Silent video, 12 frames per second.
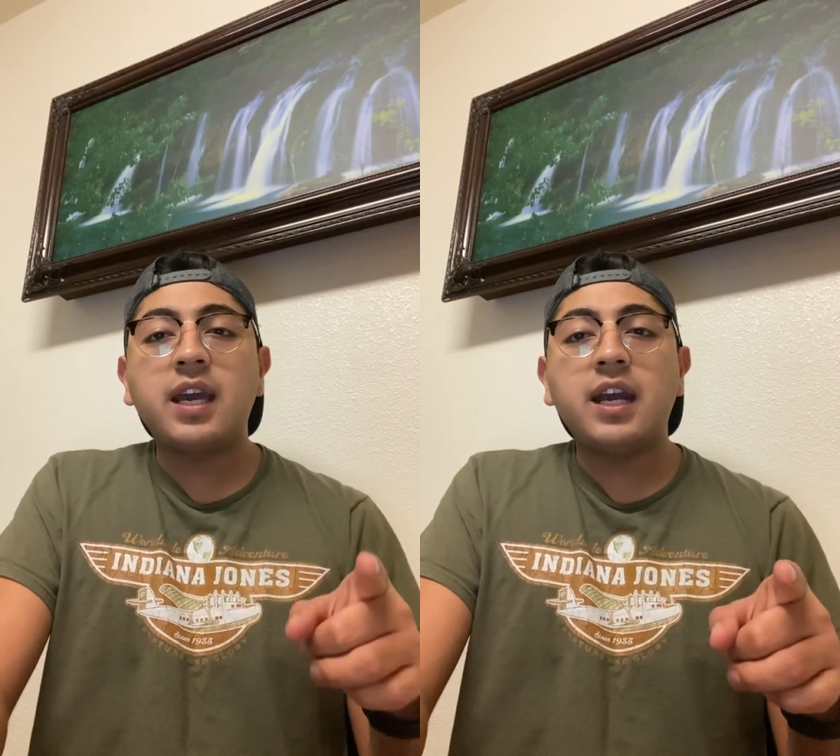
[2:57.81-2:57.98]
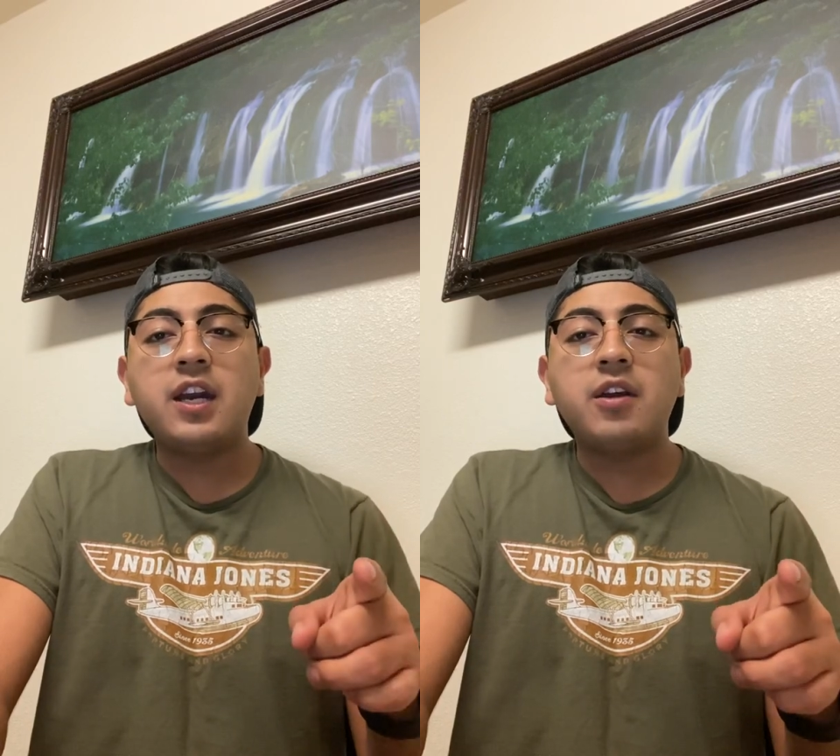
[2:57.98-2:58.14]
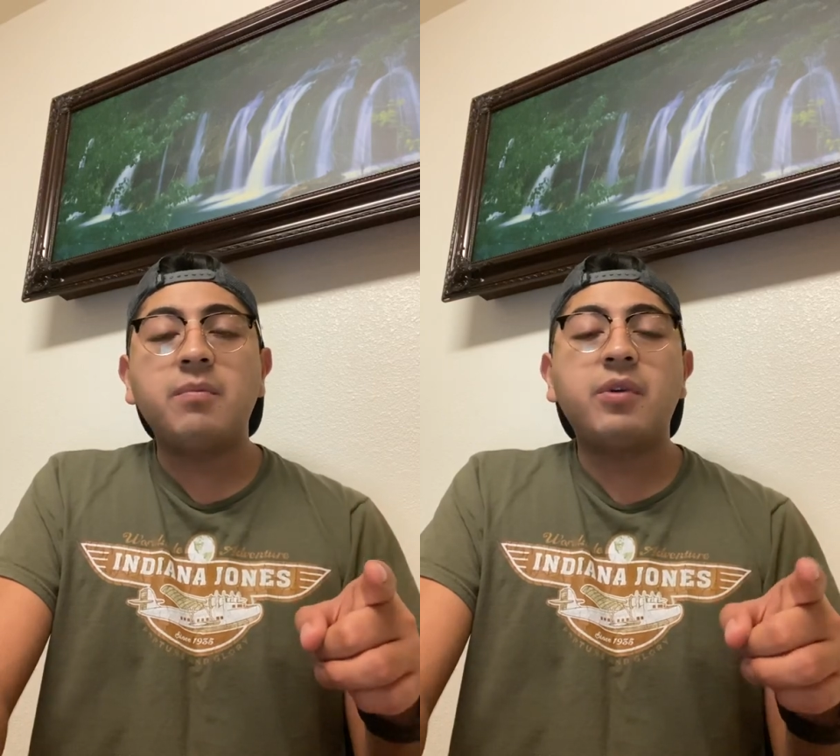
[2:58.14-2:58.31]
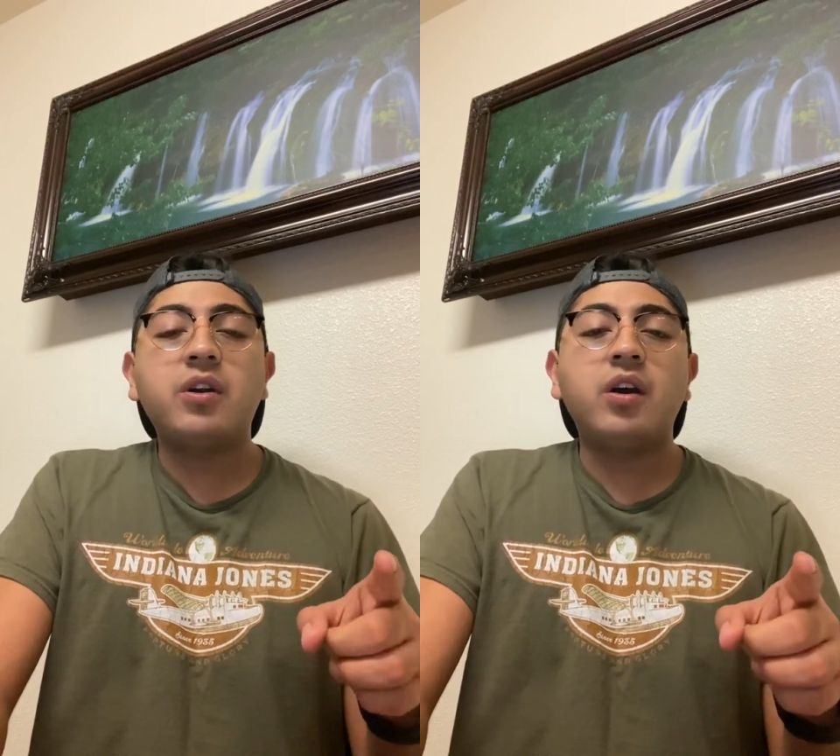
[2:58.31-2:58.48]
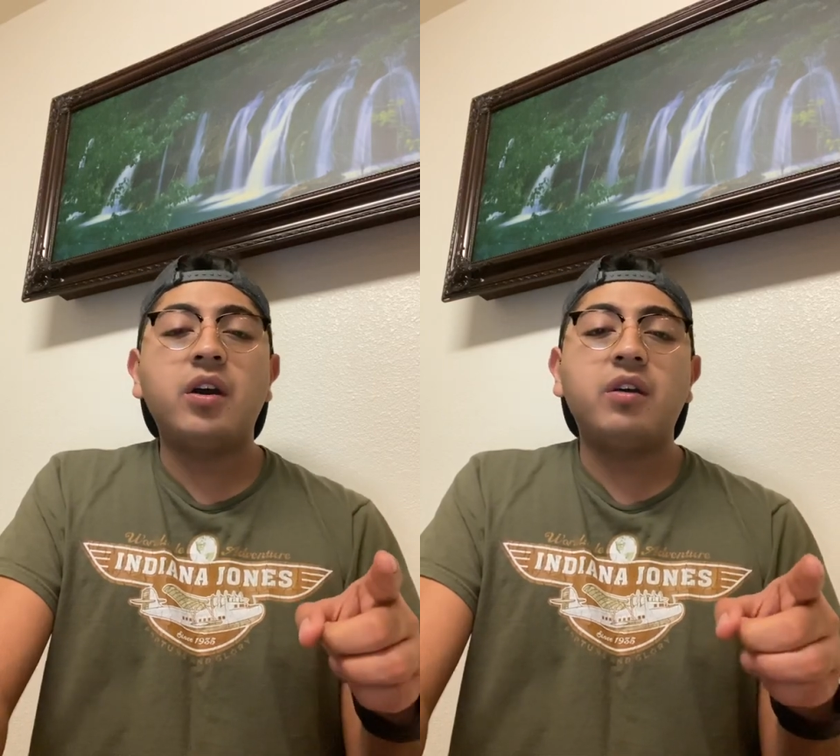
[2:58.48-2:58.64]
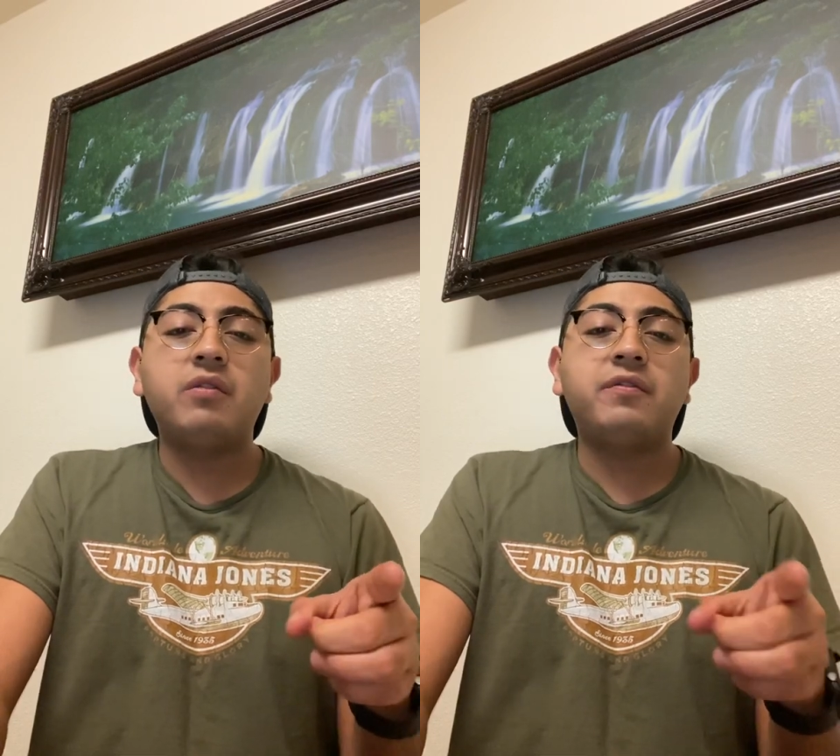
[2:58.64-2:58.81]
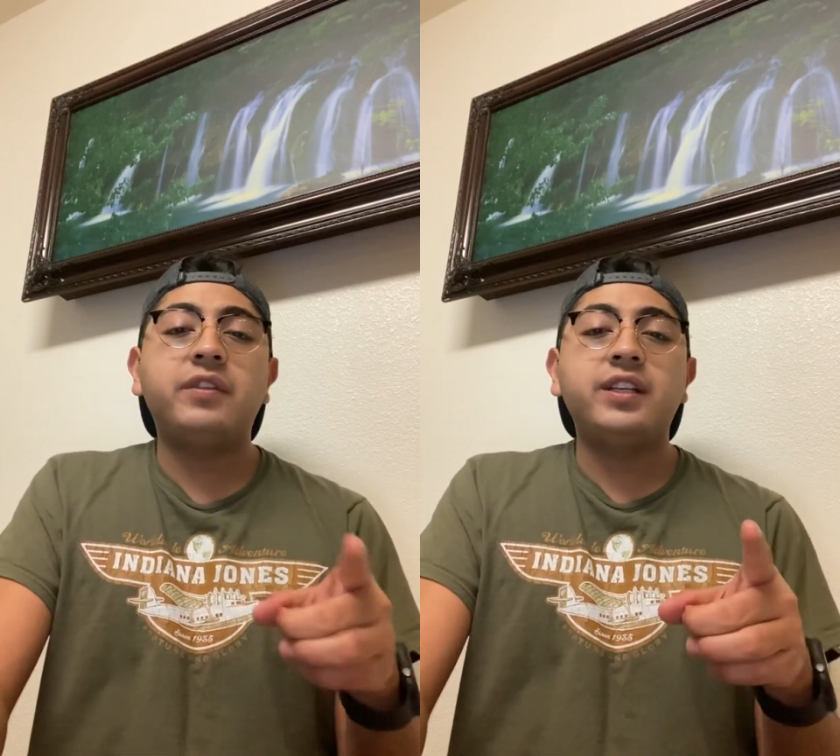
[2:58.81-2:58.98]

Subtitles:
a number of